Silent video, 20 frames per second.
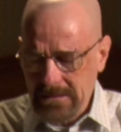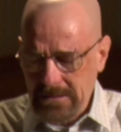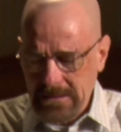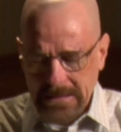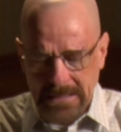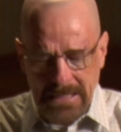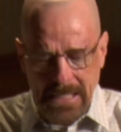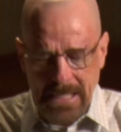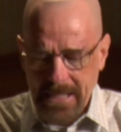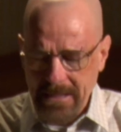
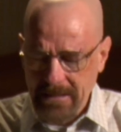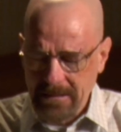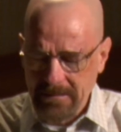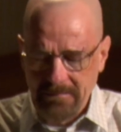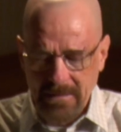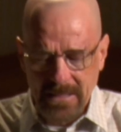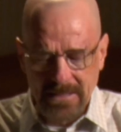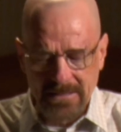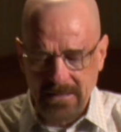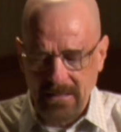I hated
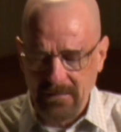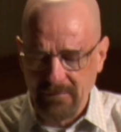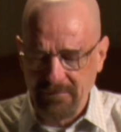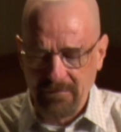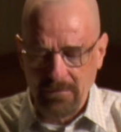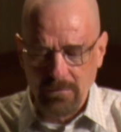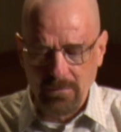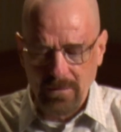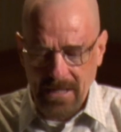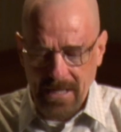myself
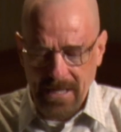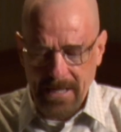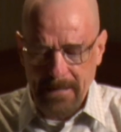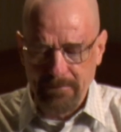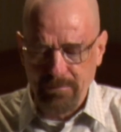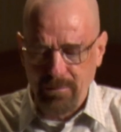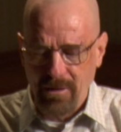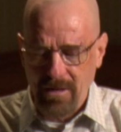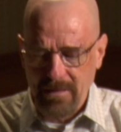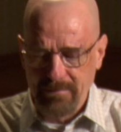for what I
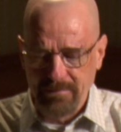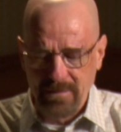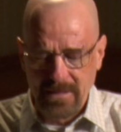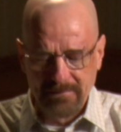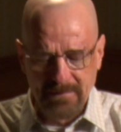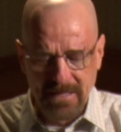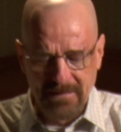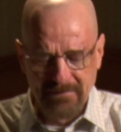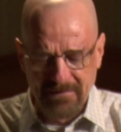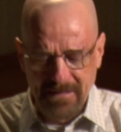had brought
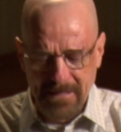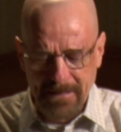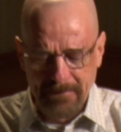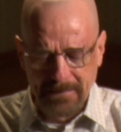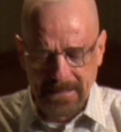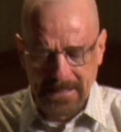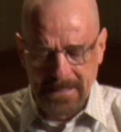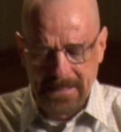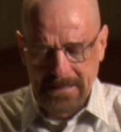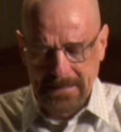upon my family.